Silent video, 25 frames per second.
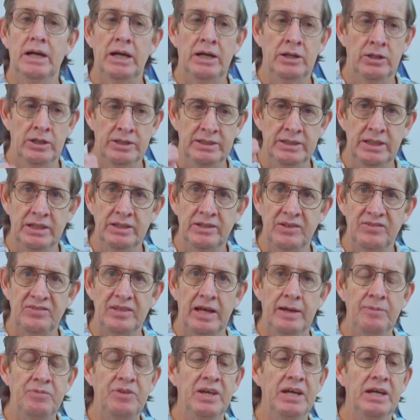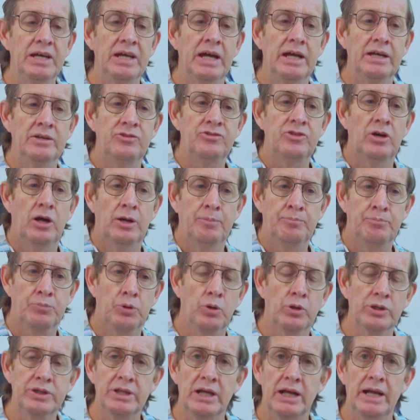and I did the same thing again. So I
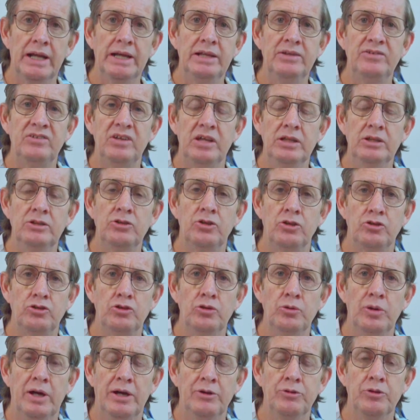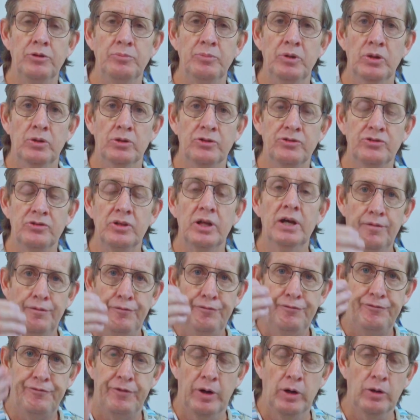brought the lens in to 200 mils
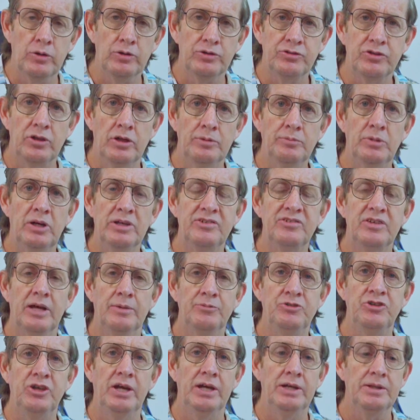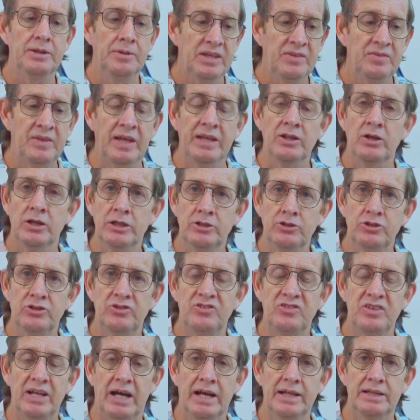focused on my subject, then I
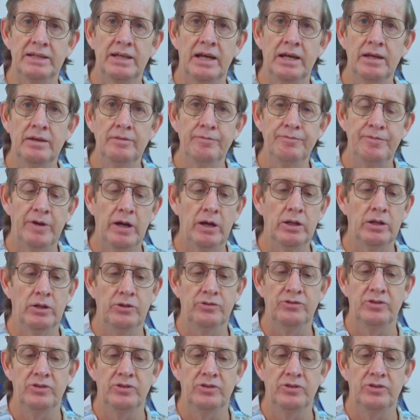start taking photos